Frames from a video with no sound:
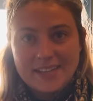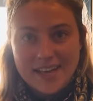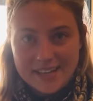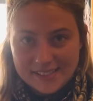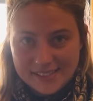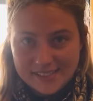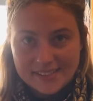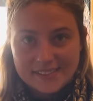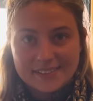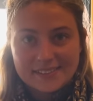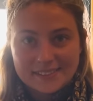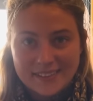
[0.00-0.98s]
Yes,
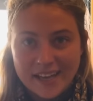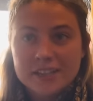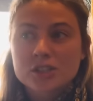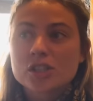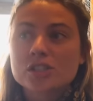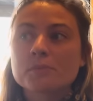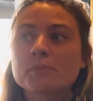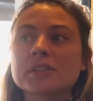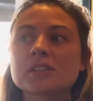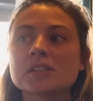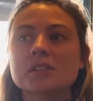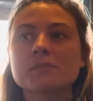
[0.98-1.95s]
and just to
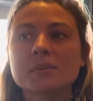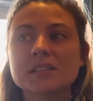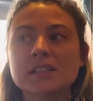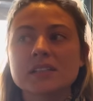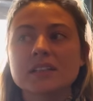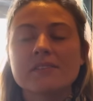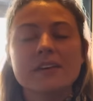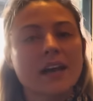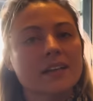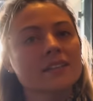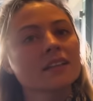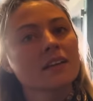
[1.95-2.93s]
live it
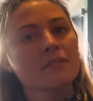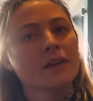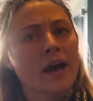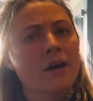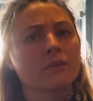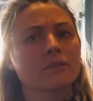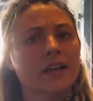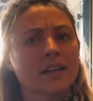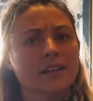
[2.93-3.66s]
out, to live it out, like